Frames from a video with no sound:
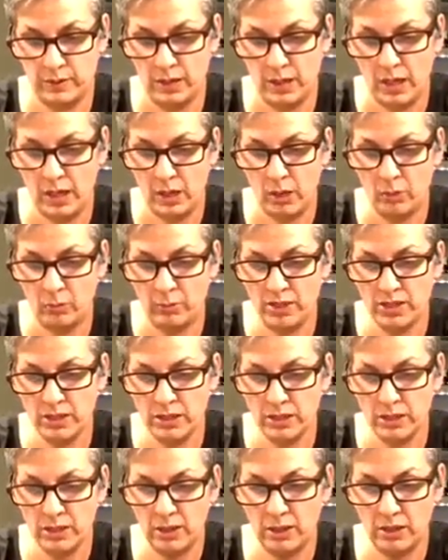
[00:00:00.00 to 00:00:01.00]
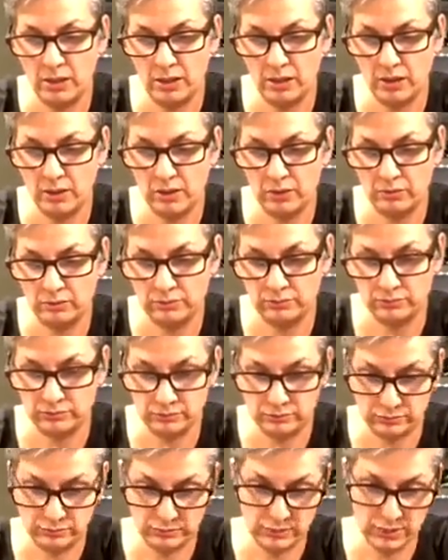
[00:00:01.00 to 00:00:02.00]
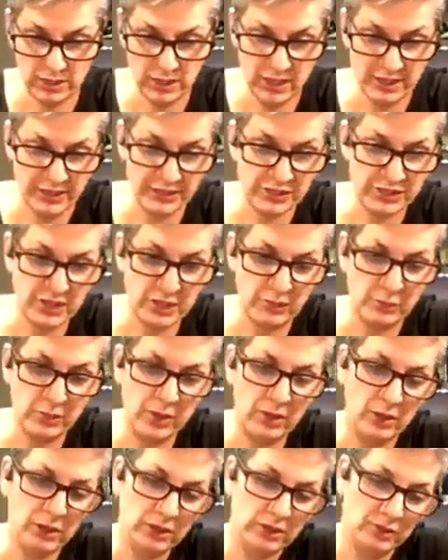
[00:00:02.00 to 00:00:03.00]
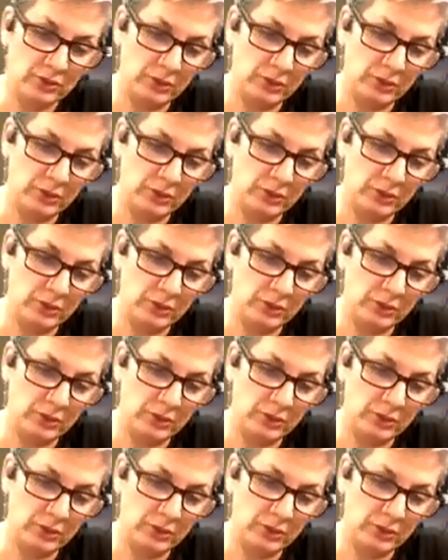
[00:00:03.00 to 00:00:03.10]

How many layers are we gonna do